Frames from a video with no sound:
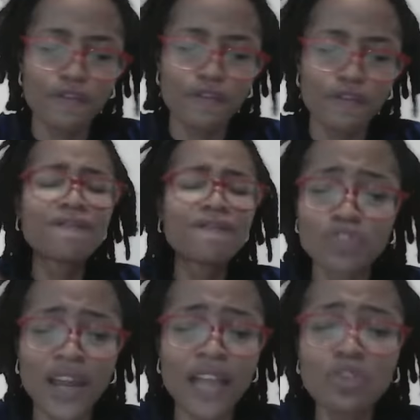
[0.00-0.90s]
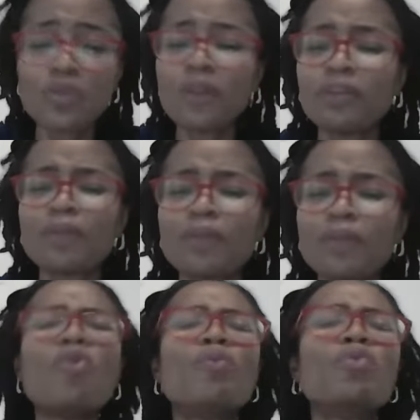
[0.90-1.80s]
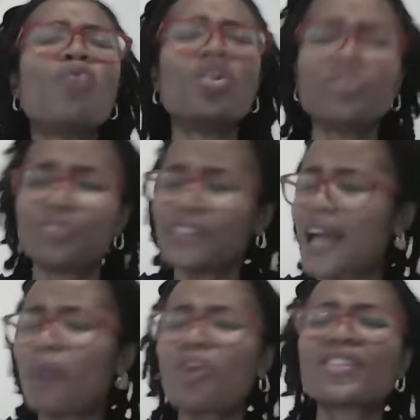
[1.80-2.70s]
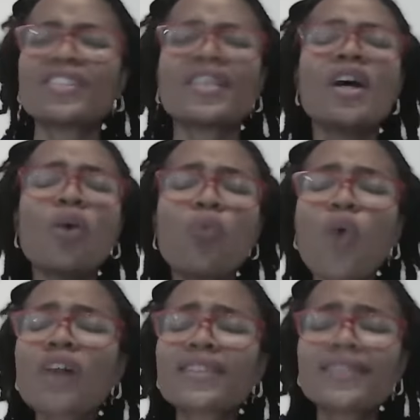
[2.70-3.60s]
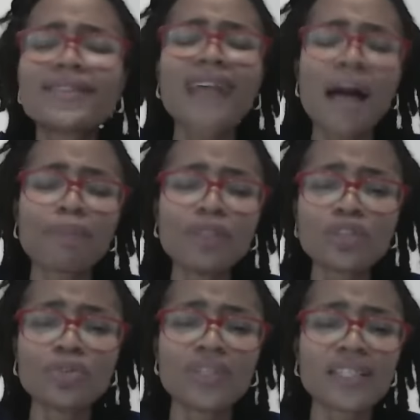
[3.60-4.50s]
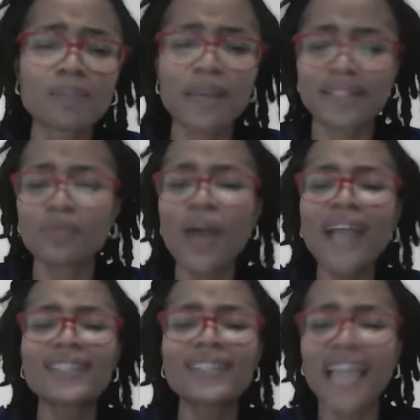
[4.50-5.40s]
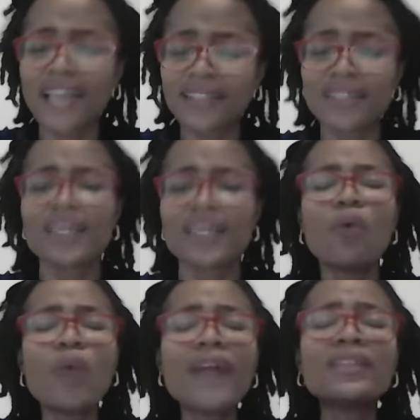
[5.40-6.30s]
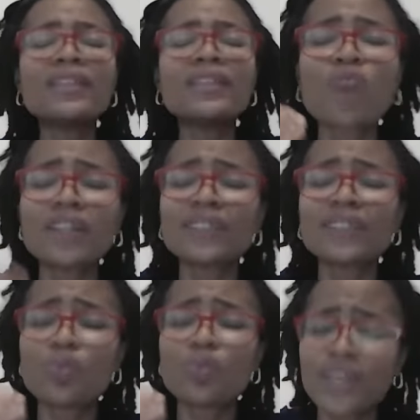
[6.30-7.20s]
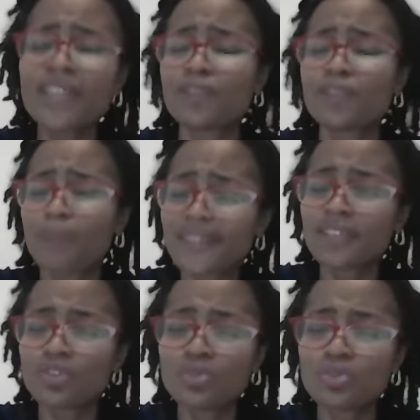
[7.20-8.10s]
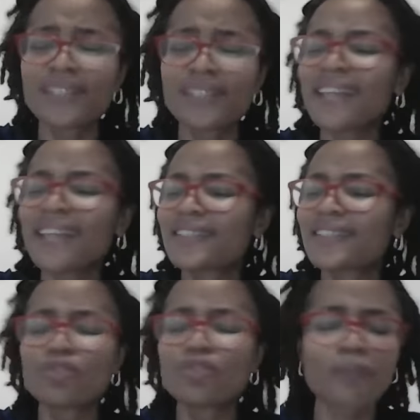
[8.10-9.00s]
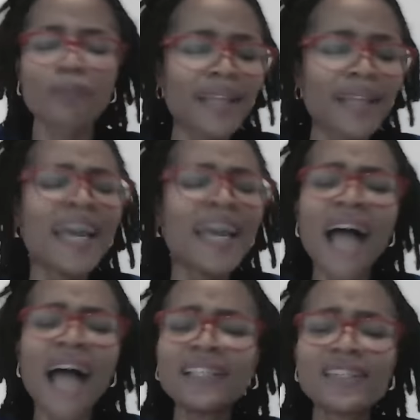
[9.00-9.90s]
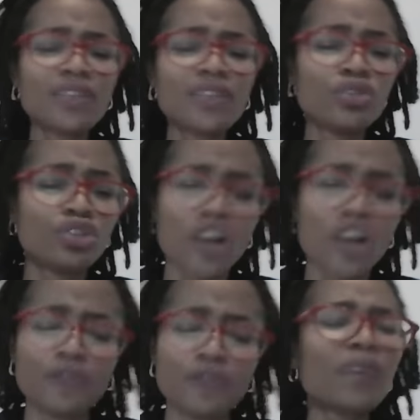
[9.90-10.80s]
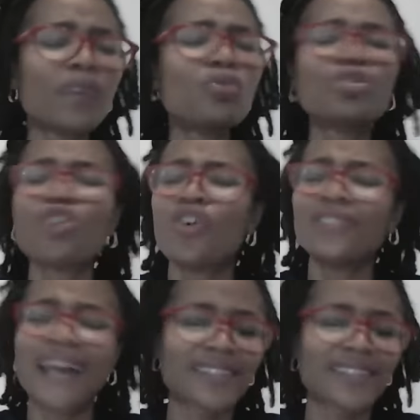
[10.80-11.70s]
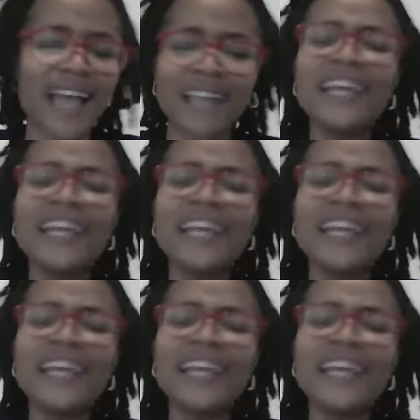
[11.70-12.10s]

face of trial. You will be people will be wondering, ah, what is what is happening to this person? Why is it like this? When what is passing through this and he's still smiling and he's still joyful, they won't understand